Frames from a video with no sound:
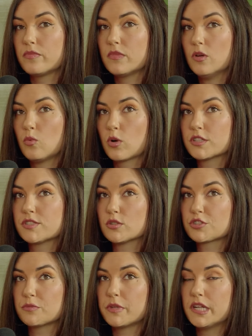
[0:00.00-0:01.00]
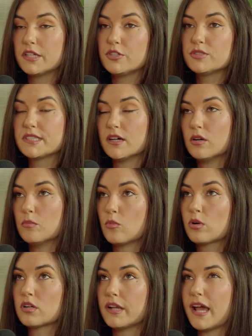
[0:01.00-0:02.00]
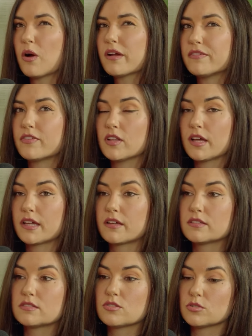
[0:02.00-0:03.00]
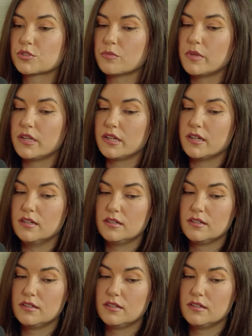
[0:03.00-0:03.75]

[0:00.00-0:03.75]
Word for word: where social media used to help more. Now I feel like social media